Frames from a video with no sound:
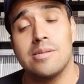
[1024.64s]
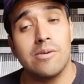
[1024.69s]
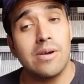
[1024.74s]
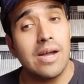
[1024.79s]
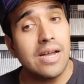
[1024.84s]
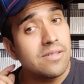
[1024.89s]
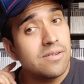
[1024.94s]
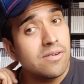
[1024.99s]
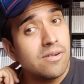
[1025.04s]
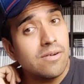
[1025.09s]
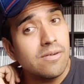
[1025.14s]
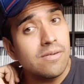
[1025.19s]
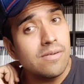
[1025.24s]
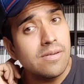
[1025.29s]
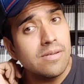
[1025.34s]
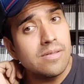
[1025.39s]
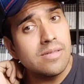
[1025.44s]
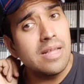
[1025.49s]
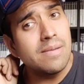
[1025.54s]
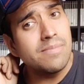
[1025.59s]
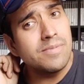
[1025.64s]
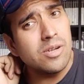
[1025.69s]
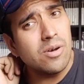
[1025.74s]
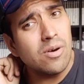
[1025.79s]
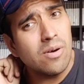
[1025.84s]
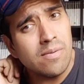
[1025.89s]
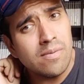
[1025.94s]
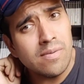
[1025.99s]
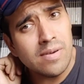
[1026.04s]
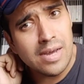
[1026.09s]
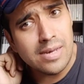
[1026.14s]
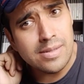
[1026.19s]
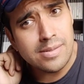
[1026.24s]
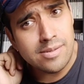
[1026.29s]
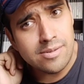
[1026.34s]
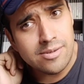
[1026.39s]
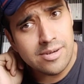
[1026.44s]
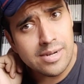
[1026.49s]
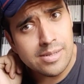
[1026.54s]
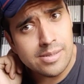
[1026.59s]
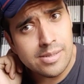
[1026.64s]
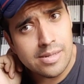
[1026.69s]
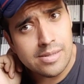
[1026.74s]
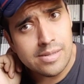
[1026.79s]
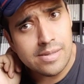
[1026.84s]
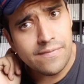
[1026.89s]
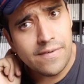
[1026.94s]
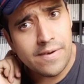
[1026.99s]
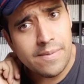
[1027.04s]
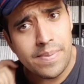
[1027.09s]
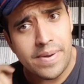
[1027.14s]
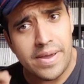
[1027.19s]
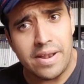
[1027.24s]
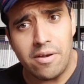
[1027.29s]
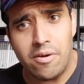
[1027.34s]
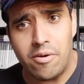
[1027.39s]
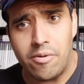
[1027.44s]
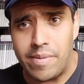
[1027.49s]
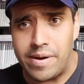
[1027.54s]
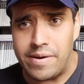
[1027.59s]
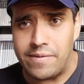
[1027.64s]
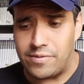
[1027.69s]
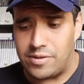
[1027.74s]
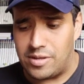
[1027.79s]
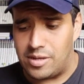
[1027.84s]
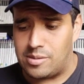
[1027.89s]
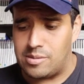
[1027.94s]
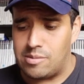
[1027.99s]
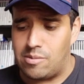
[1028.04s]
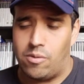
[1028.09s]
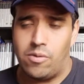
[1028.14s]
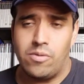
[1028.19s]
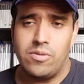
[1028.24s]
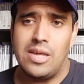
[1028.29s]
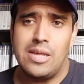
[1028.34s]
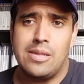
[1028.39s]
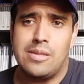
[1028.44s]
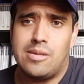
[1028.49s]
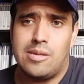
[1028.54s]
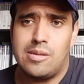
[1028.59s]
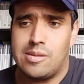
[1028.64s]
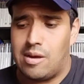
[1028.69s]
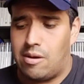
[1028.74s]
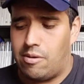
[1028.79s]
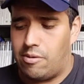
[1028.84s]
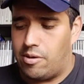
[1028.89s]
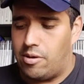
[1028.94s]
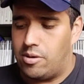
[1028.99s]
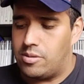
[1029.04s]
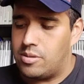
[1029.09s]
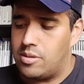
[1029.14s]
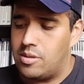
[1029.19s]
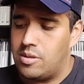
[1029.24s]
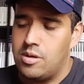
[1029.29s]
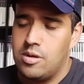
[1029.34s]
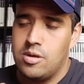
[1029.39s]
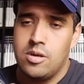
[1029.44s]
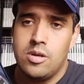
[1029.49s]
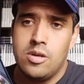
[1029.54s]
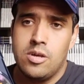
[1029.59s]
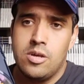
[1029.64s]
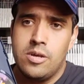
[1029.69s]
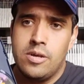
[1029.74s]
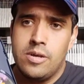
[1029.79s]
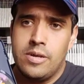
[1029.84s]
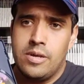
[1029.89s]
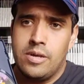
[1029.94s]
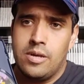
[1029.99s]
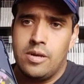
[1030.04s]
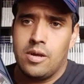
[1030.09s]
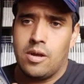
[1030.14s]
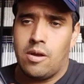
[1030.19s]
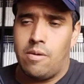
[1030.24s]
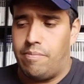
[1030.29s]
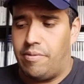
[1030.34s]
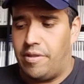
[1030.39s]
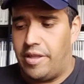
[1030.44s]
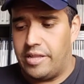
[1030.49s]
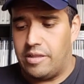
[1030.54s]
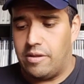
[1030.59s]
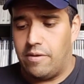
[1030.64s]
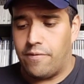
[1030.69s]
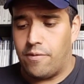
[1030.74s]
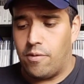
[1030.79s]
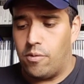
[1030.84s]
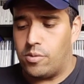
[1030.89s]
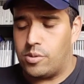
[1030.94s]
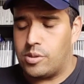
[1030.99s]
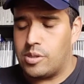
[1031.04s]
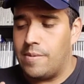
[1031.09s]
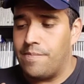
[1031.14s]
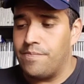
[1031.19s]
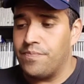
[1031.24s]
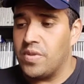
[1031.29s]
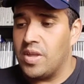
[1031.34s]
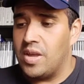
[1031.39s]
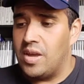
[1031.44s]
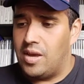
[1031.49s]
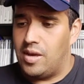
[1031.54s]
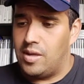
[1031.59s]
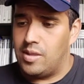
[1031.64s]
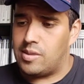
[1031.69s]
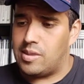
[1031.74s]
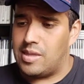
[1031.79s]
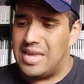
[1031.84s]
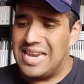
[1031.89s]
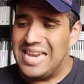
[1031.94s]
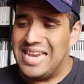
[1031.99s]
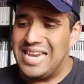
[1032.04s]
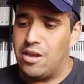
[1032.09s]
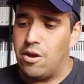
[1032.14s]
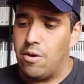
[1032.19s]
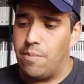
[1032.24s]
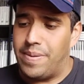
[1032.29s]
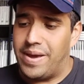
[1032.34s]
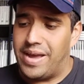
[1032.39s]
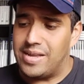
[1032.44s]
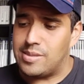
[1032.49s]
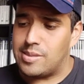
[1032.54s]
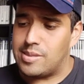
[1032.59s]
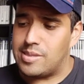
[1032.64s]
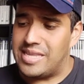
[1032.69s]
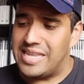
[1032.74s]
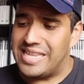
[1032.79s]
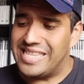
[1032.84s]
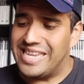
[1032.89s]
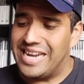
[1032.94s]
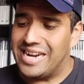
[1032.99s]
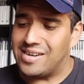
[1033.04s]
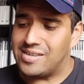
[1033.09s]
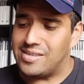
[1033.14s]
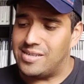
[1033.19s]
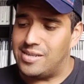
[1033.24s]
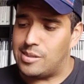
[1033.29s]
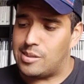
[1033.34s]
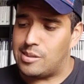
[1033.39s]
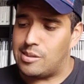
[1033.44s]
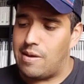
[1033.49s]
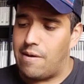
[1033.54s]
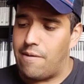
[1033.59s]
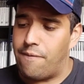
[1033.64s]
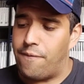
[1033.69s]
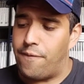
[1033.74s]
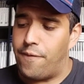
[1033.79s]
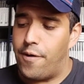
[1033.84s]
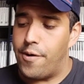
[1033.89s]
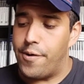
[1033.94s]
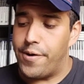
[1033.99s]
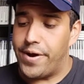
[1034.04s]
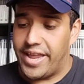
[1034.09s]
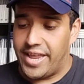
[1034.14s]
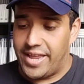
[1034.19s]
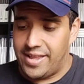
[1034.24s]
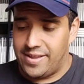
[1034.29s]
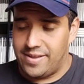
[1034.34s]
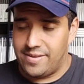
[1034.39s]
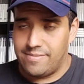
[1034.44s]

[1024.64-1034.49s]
Look, I don't know. Let me know, guys, in the United States, if I pay a lot of money for this, or that's just how it goes. Complete, of course, is Neopets The Darkness Fairy.